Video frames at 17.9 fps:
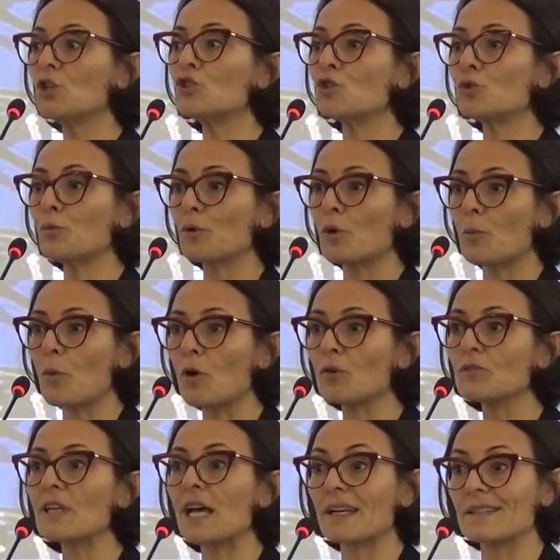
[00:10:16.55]
to
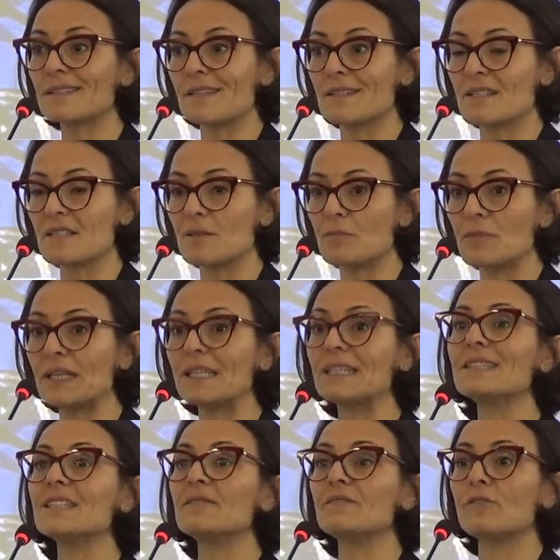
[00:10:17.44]
promote
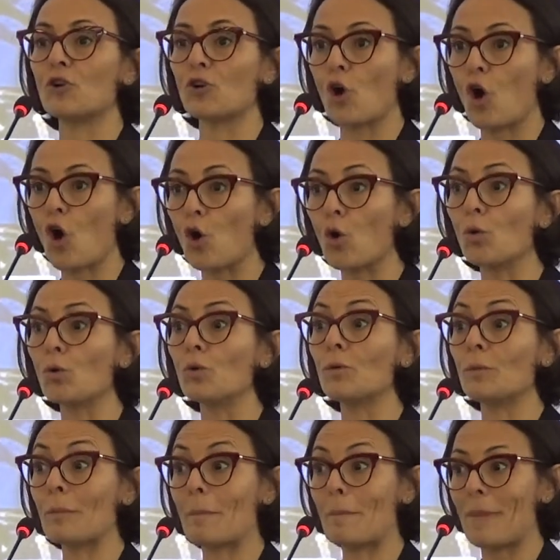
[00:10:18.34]
accessibility for
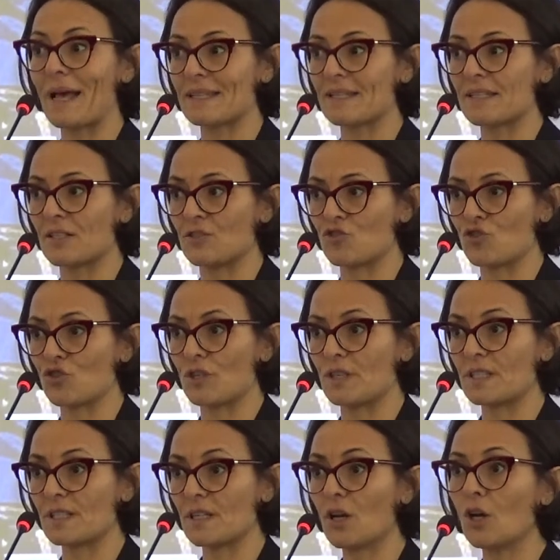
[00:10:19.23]
all
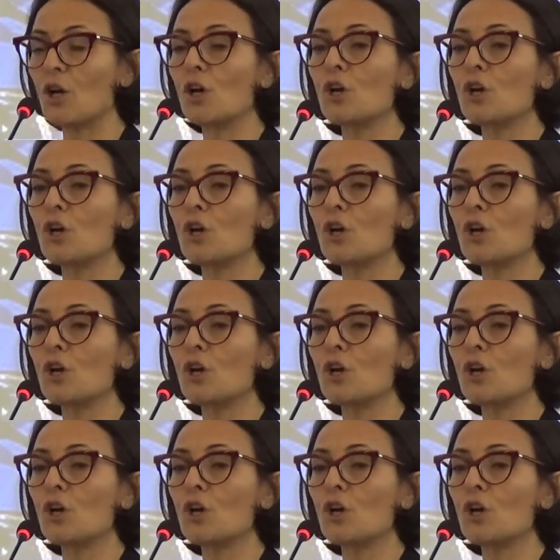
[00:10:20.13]
passengers,